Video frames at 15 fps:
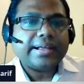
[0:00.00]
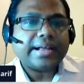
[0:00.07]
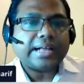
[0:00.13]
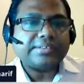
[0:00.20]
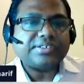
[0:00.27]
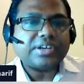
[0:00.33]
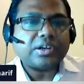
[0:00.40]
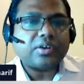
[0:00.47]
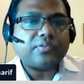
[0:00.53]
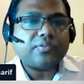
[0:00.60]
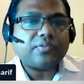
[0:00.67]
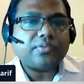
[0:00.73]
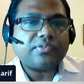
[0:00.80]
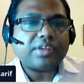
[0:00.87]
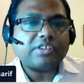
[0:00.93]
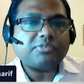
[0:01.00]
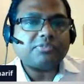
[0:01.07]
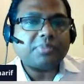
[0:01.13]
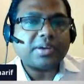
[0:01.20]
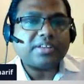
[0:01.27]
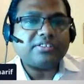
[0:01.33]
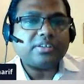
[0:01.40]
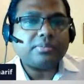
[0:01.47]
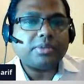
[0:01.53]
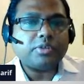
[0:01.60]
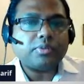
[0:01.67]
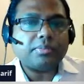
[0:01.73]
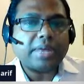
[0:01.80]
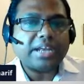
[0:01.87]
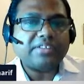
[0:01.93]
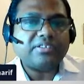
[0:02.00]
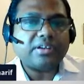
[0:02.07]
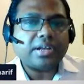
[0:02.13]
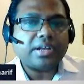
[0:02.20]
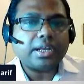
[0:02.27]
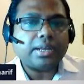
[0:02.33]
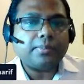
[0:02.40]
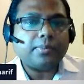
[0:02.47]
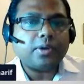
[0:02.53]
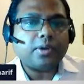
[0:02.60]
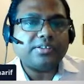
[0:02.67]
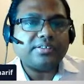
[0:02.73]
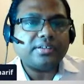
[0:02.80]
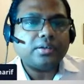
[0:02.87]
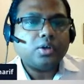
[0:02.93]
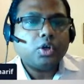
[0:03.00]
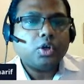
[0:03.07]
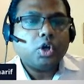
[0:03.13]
culture of transparency between manager and employees.